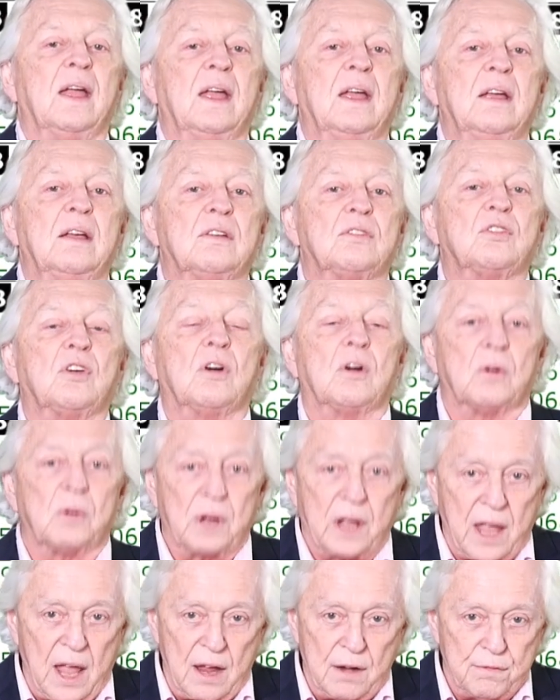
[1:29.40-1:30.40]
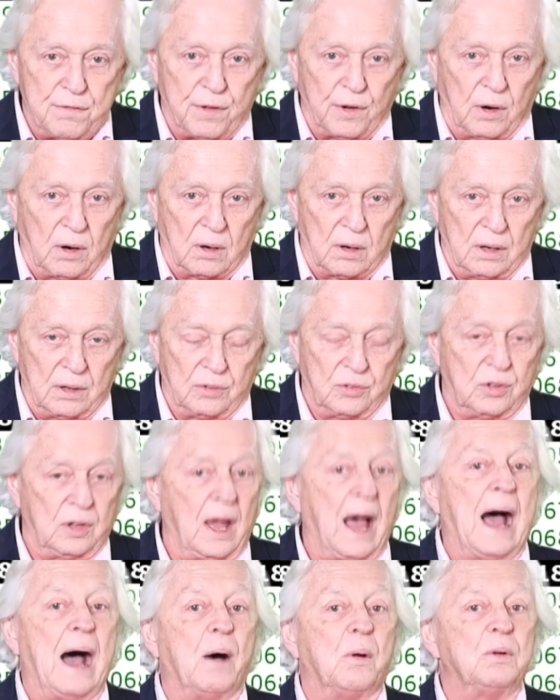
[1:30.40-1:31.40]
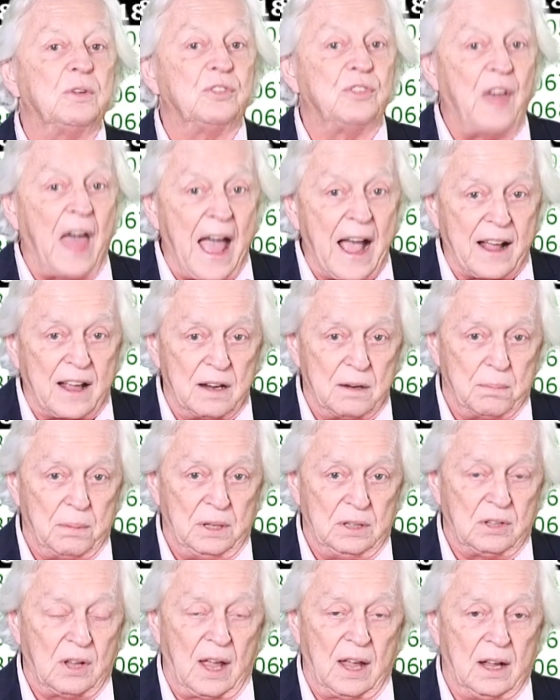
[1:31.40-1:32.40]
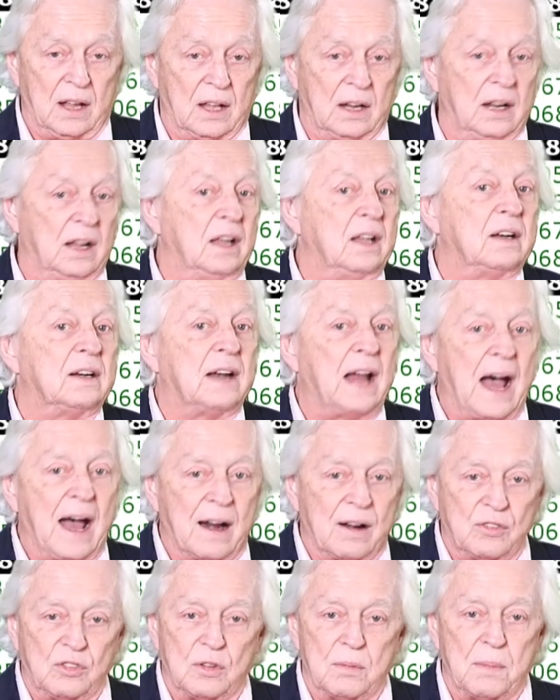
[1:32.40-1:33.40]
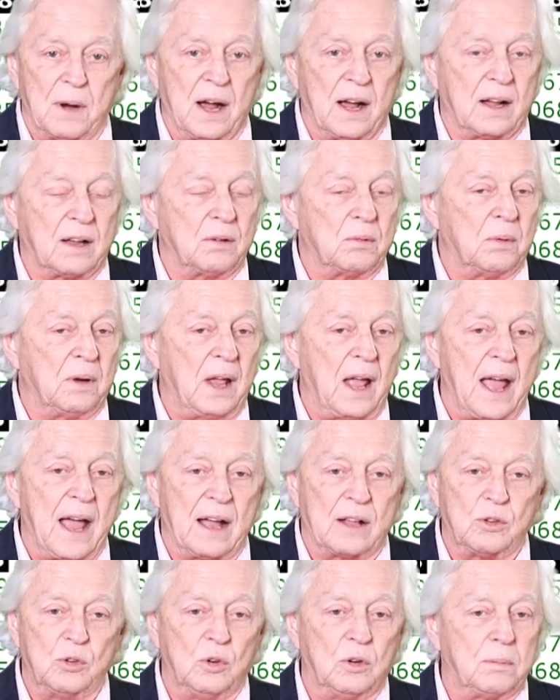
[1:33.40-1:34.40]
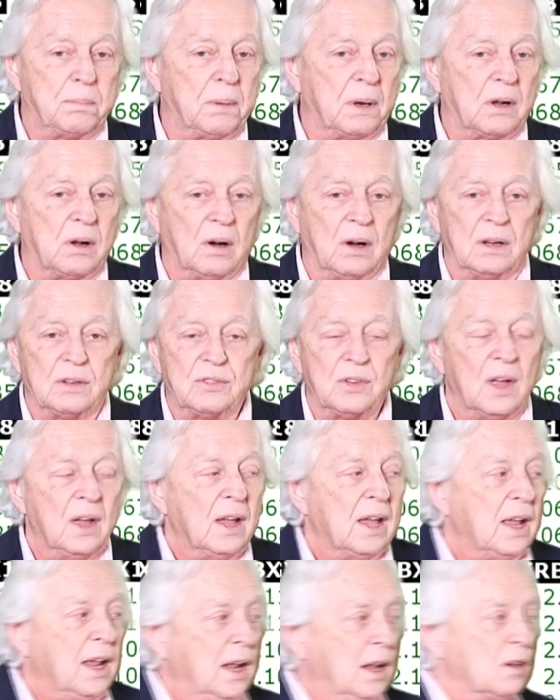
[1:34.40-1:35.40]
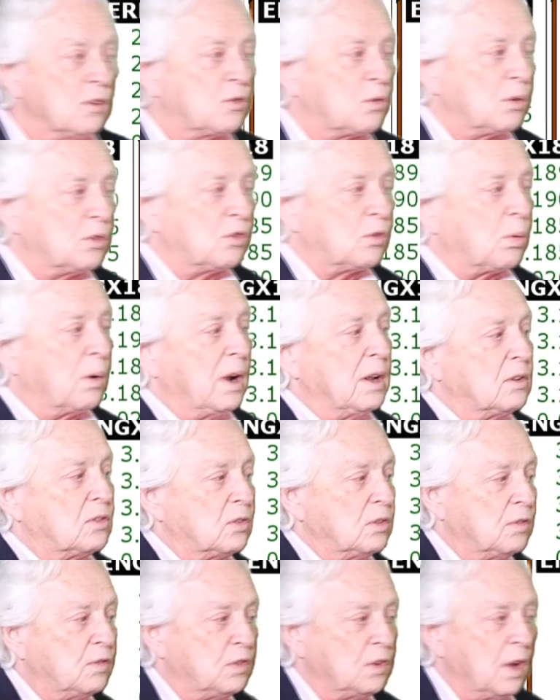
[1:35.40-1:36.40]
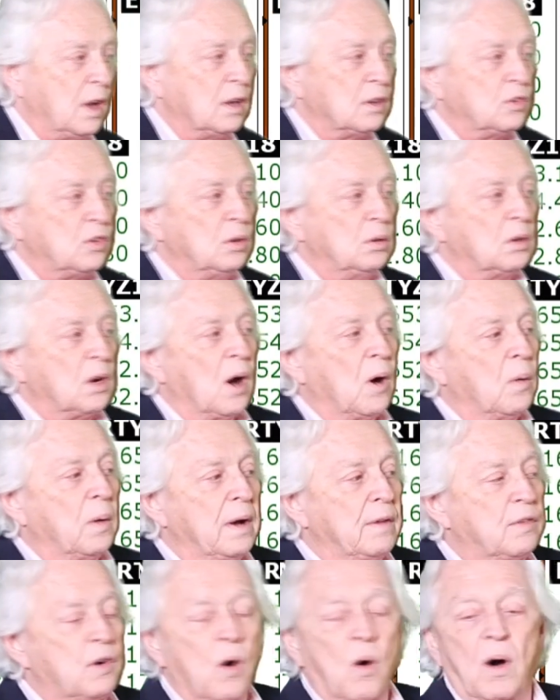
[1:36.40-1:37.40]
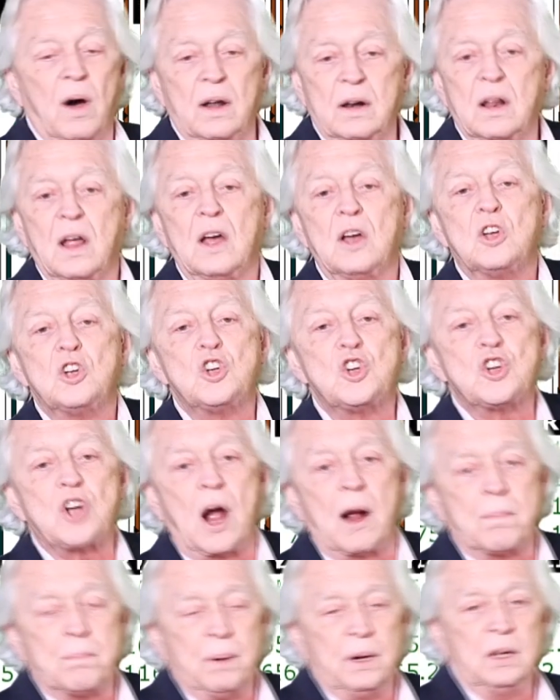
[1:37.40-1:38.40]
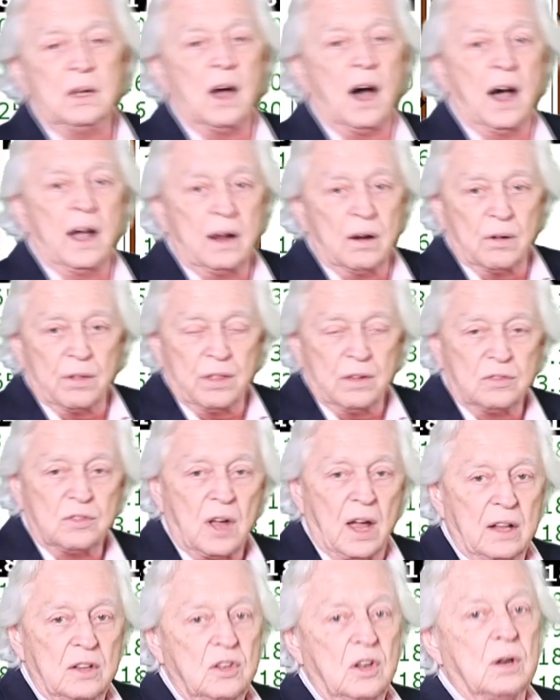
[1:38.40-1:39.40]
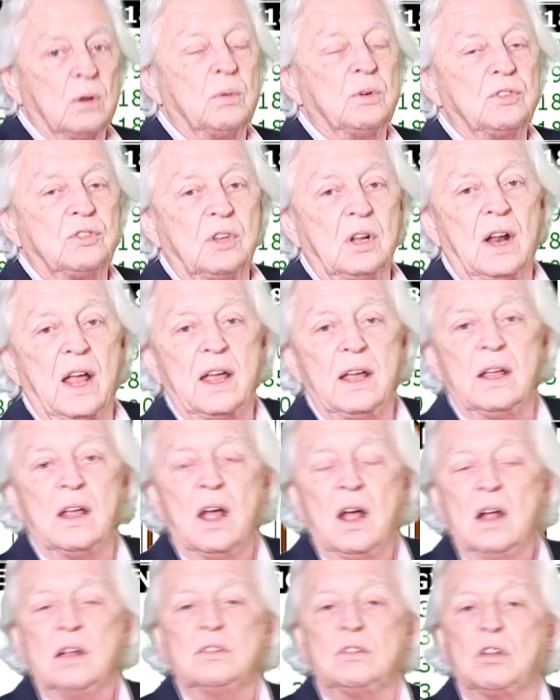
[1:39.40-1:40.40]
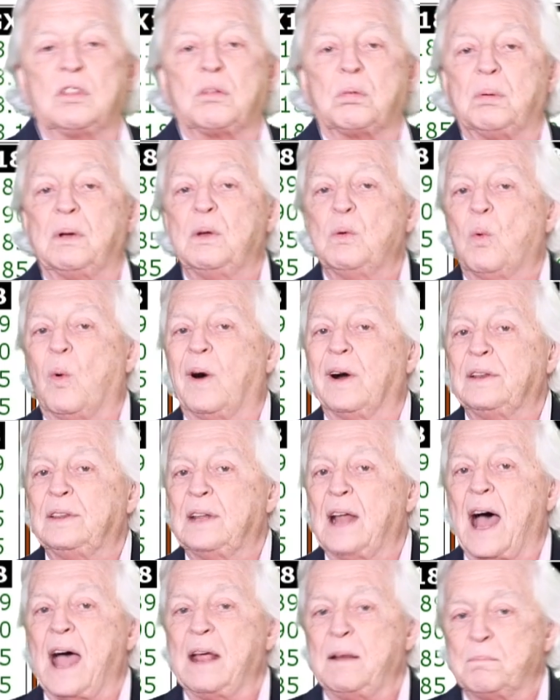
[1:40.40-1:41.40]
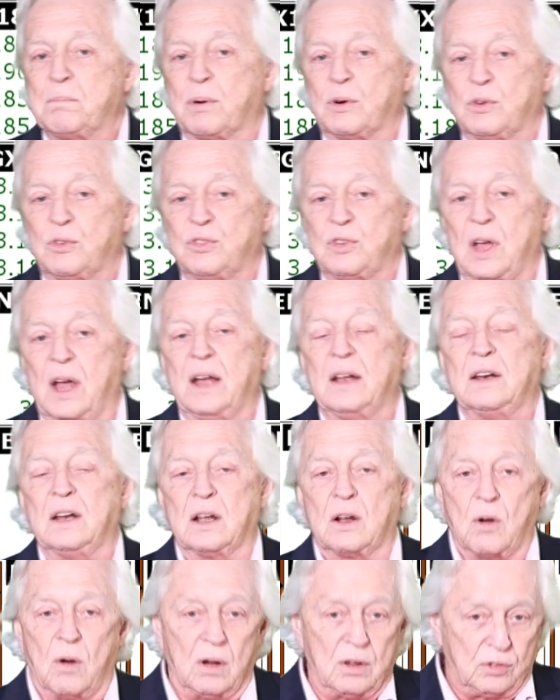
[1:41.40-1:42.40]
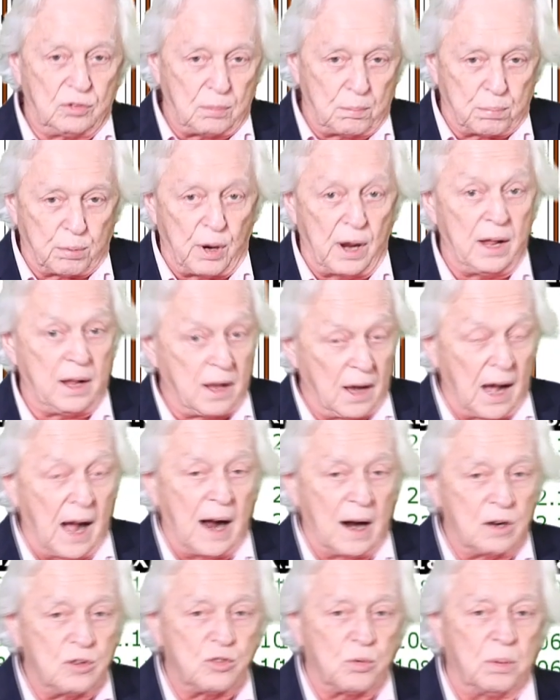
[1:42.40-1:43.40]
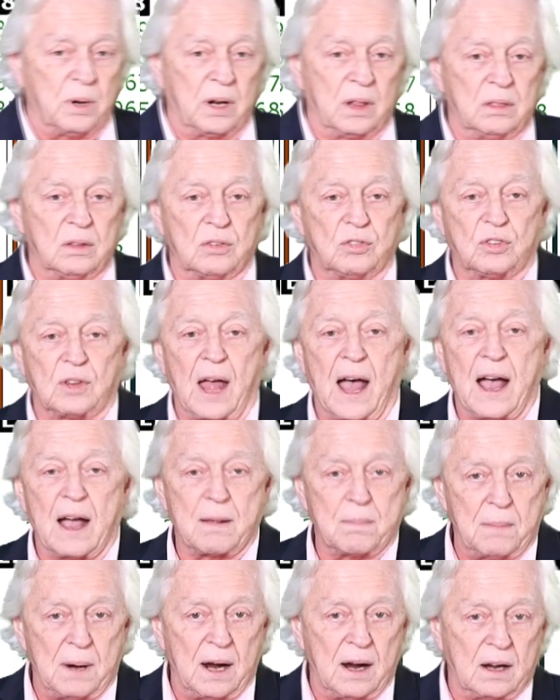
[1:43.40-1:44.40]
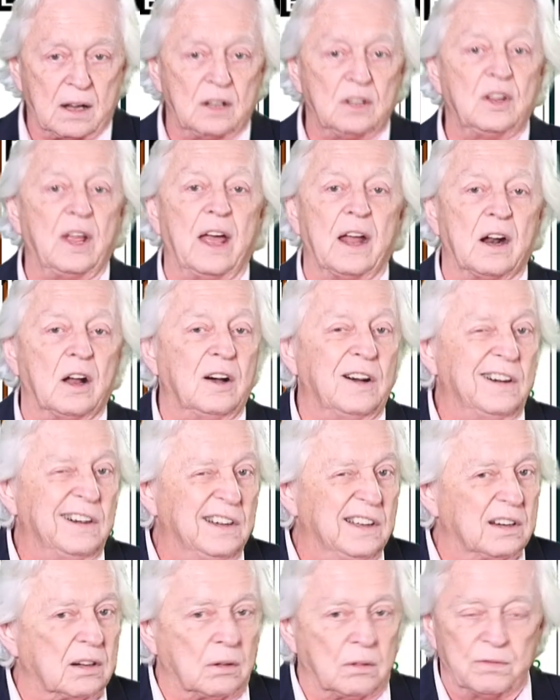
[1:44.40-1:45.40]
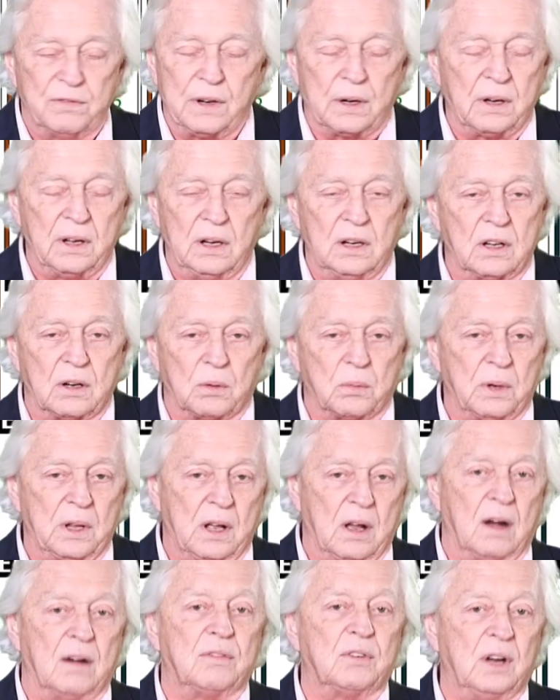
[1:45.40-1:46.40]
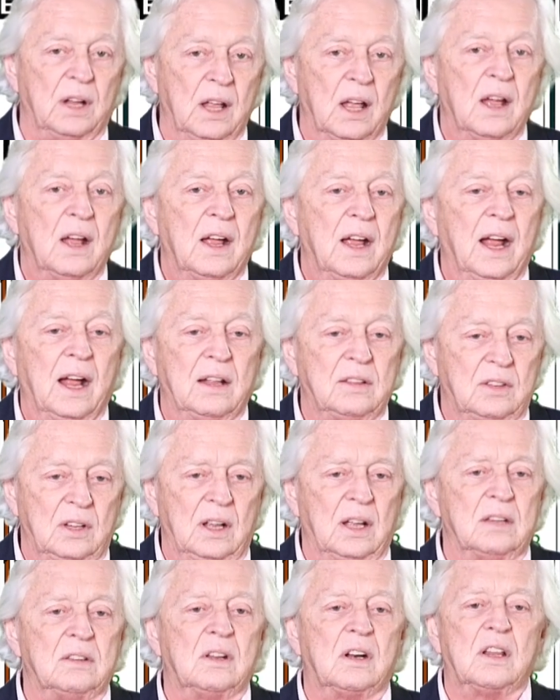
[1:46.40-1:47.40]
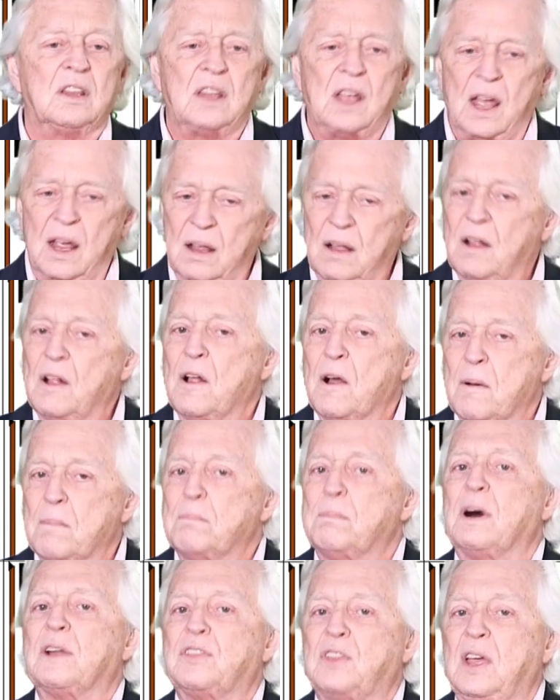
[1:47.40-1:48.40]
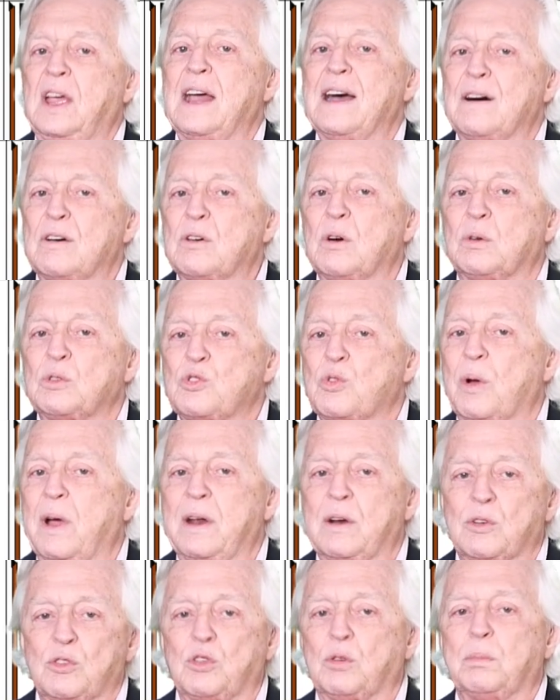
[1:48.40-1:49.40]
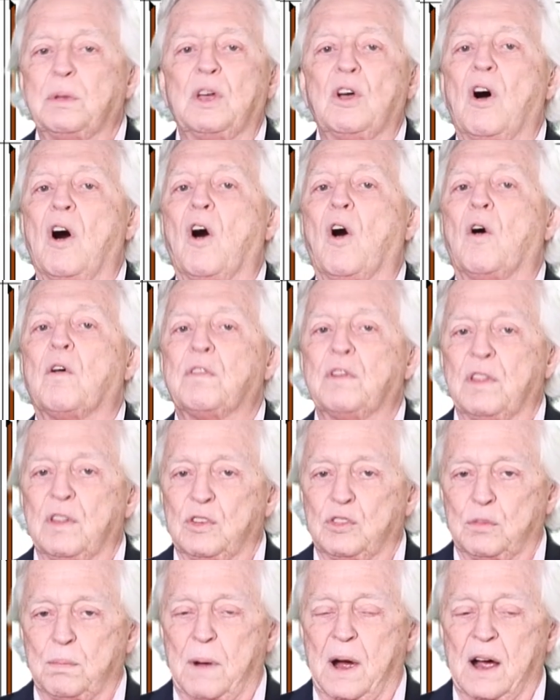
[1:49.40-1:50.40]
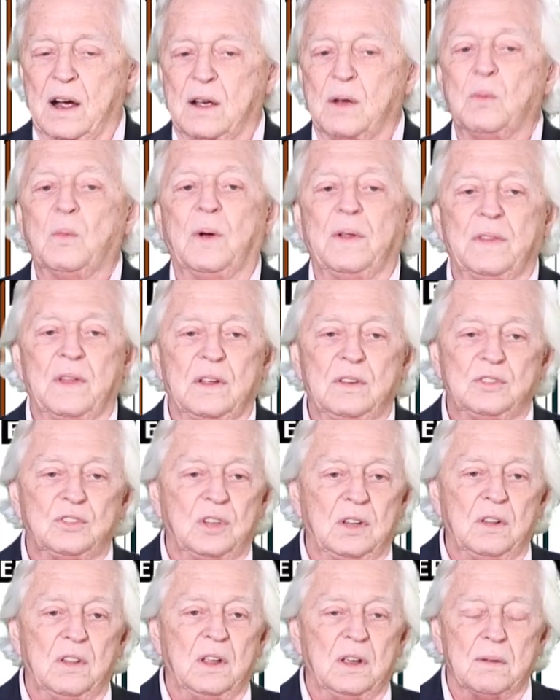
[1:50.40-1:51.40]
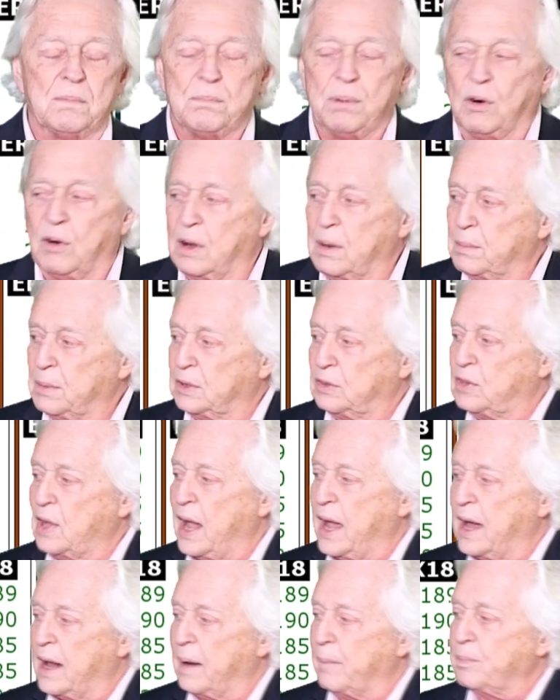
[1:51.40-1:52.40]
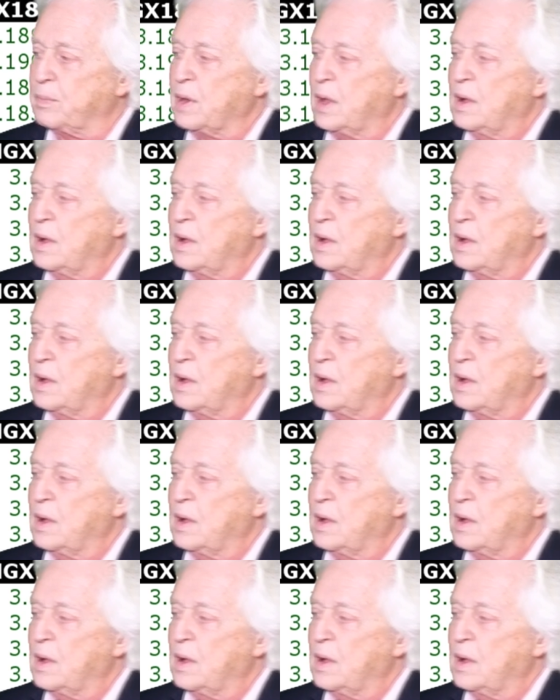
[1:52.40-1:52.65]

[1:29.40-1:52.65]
is Hurricane Florence. How is that going to be taken in, and how does the market react to it? Because interest rates, as you know, have gone sharply higher. The 10-year was today to 3.19%. It caused a break, a large one in the stock market. You had a little, very little recovery at the end of the day. But the algo traders will be all over this market when they see the employment data.